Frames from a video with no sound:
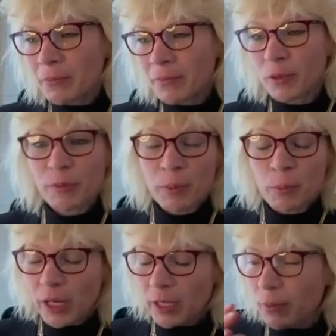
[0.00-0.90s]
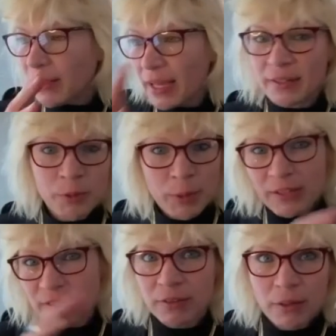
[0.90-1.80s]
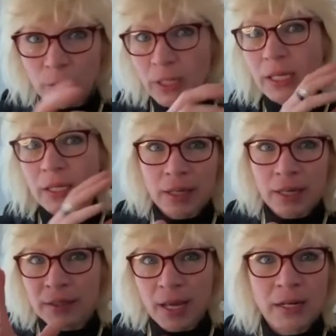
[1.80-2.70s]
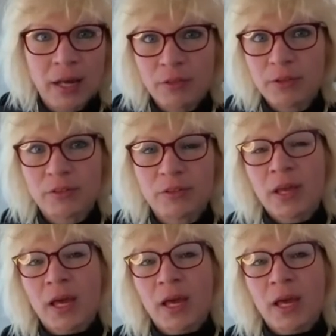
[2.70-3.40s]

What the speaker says: So we've been working with AWS and Deloitte and others,